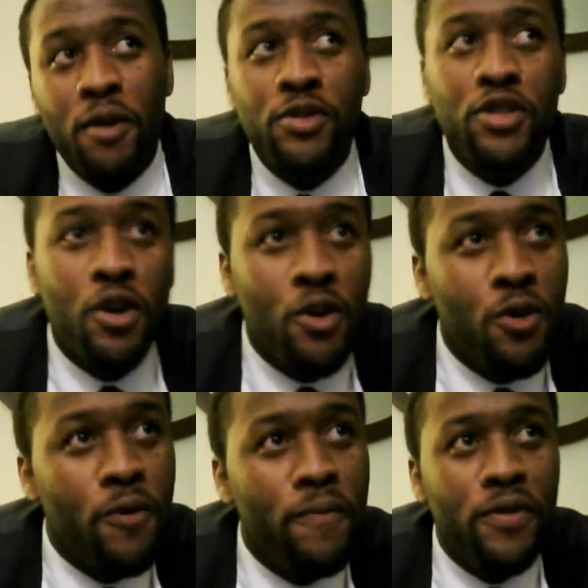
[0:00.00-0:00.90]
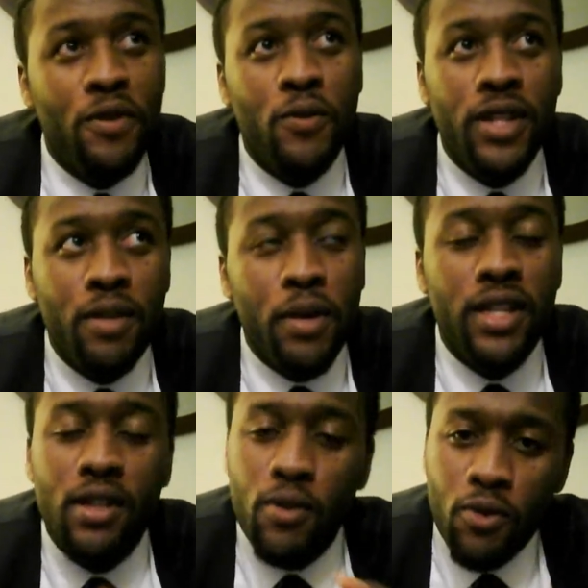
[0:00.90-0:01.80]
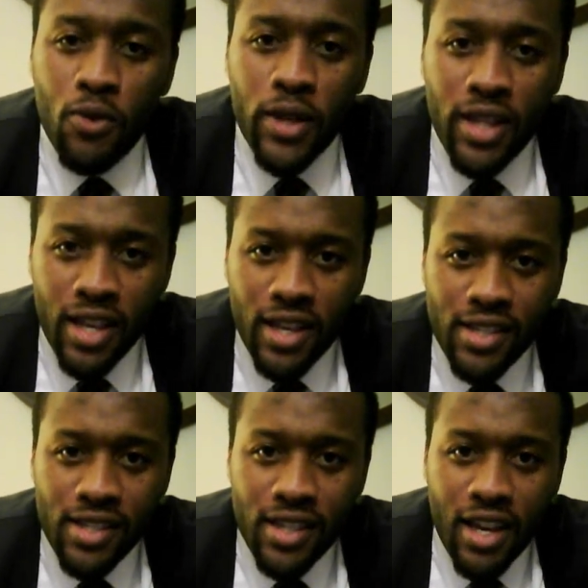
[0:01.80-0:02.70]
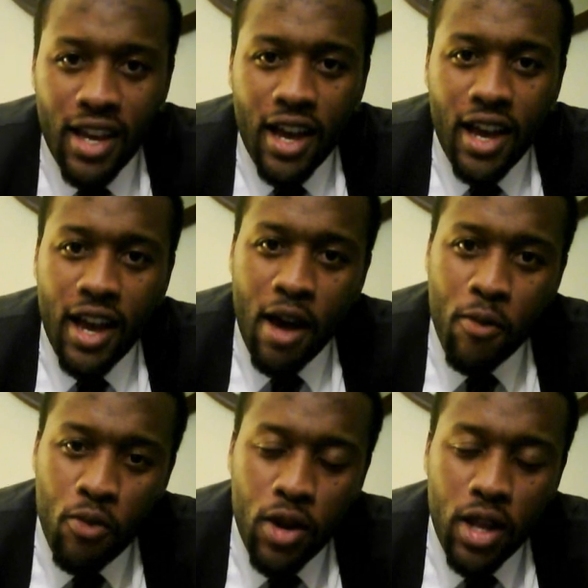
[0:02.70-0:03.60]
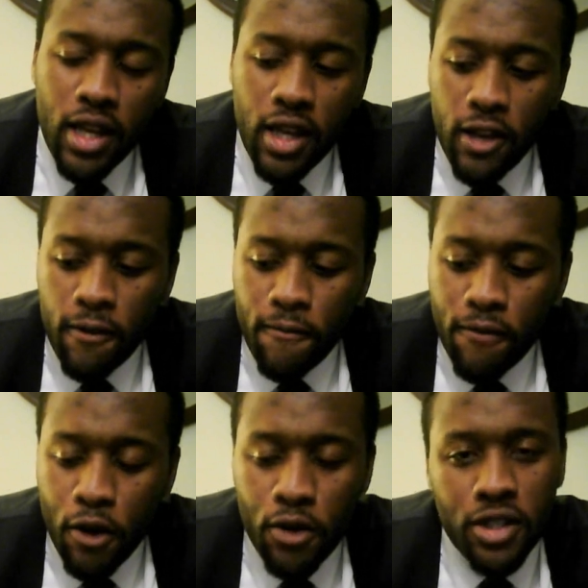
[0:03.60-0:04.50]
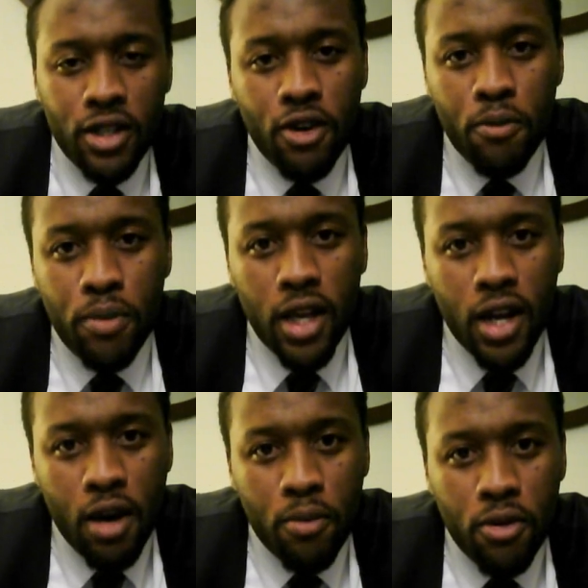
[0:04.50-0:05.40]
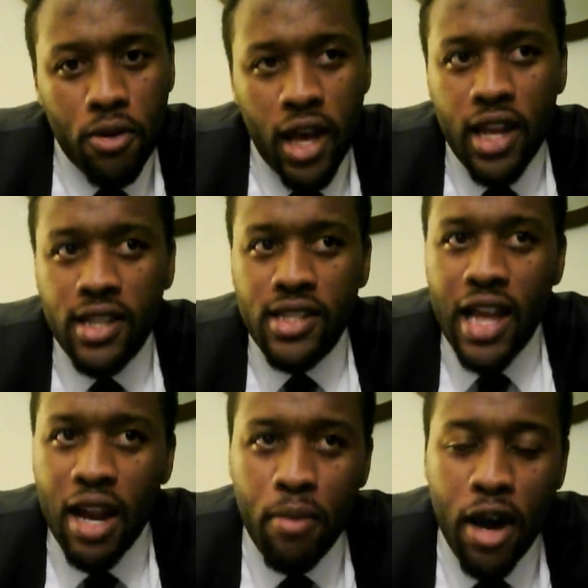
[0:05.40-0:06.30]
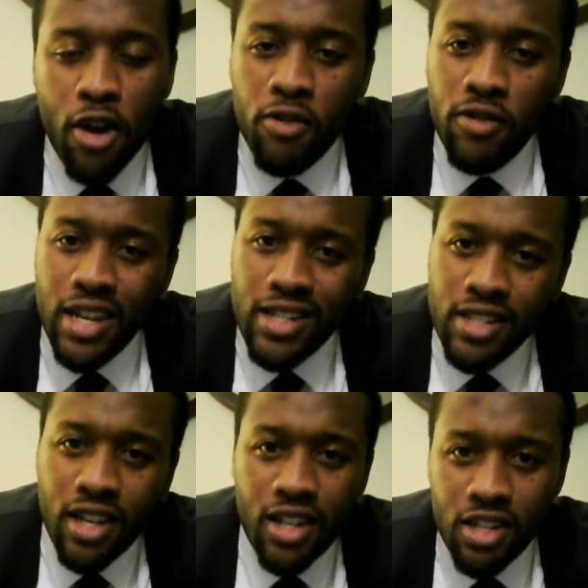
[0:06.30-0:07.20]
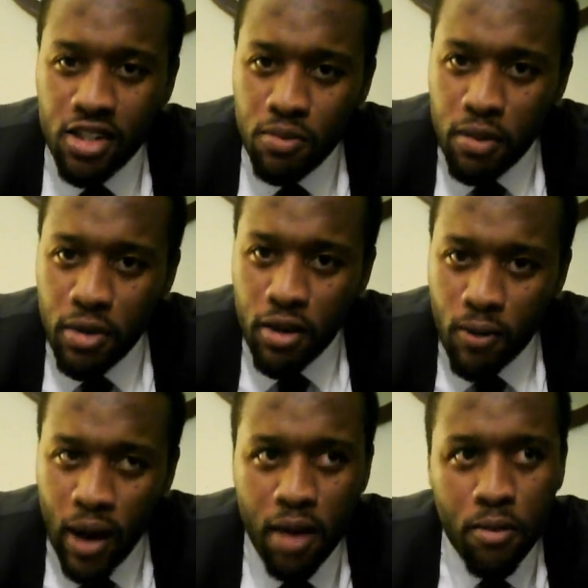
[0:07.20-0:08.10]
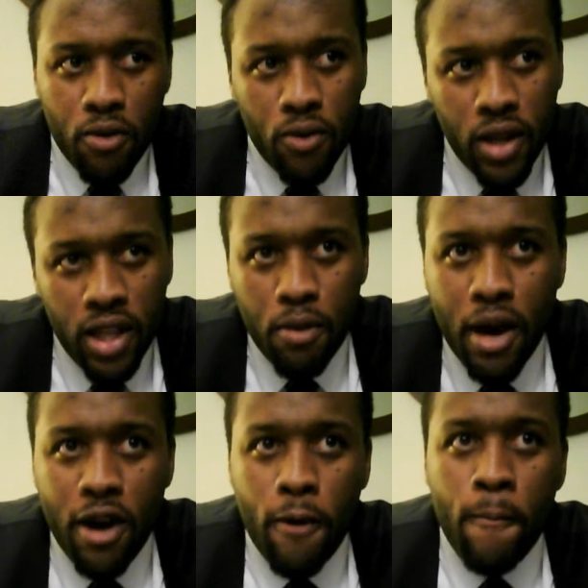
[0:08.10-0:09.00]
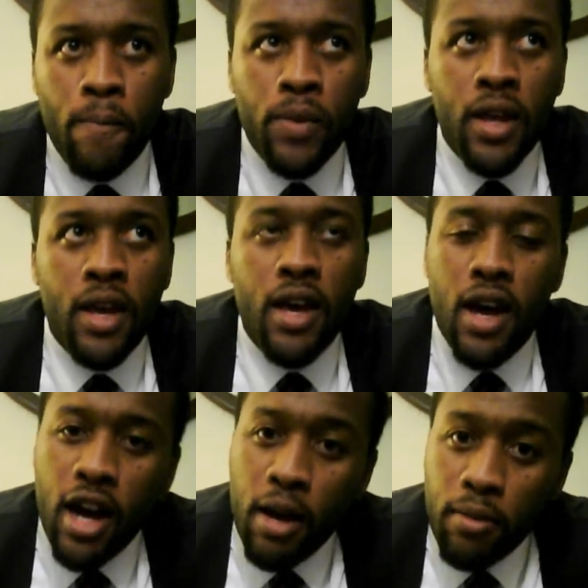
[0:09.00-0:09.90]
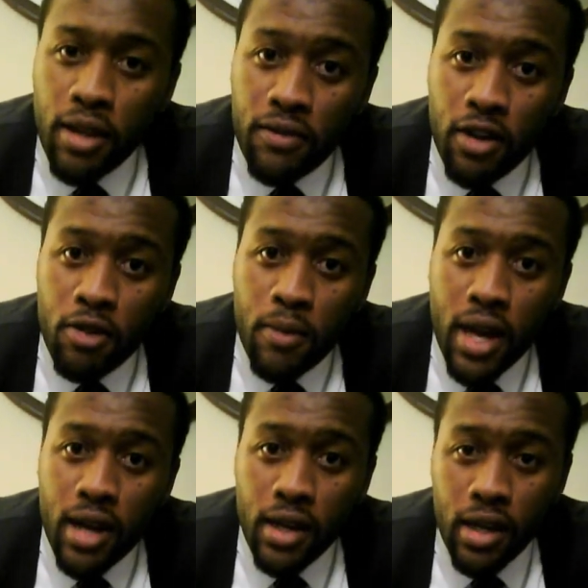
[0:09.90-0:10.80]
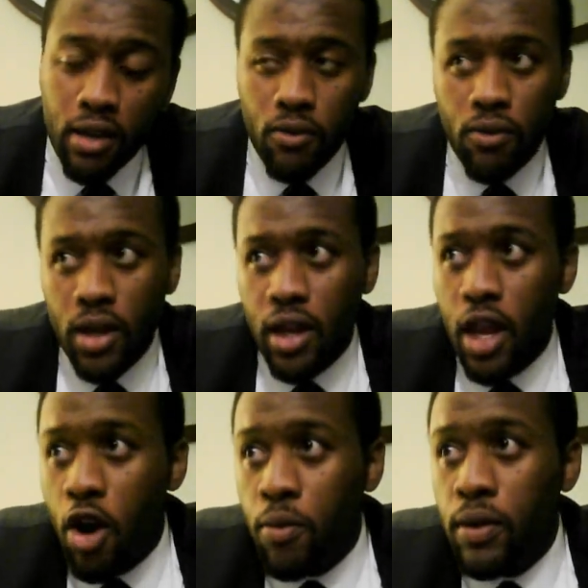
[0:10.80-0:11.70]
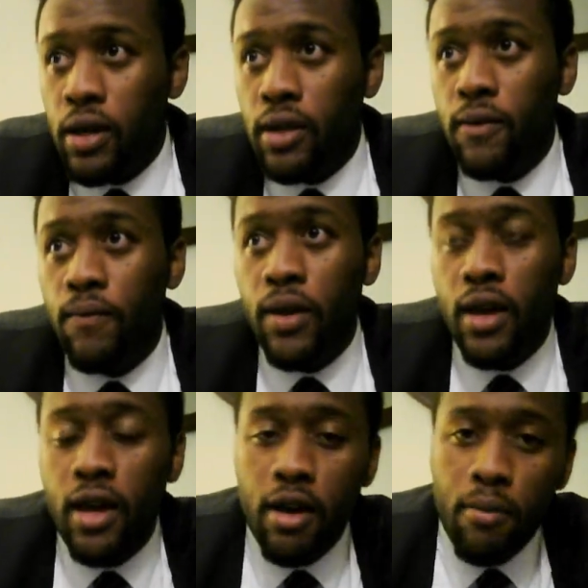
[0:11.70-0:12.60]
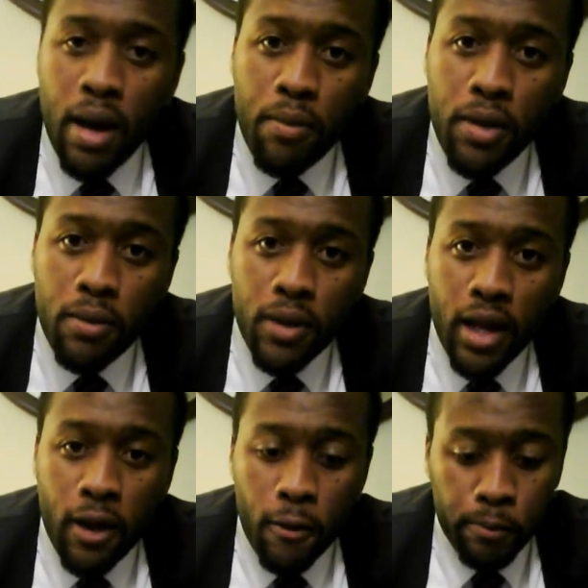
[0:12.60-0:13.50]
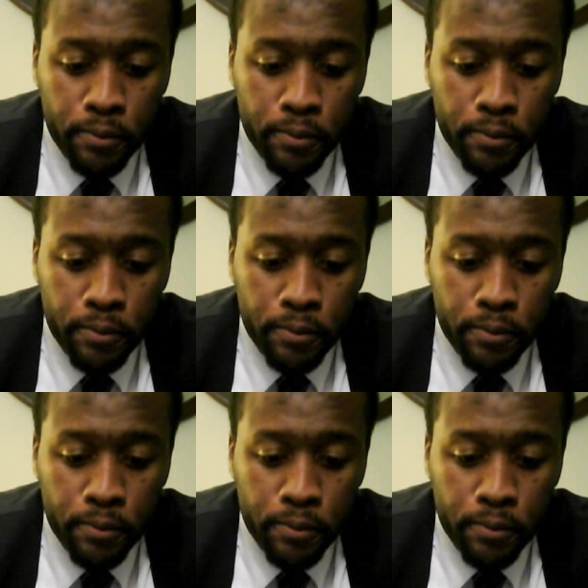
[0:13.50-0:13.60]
So with this, I'm really focusing on being humble. And it's not about necessarily just me being right, but really about uplifting humanity and helping my people out.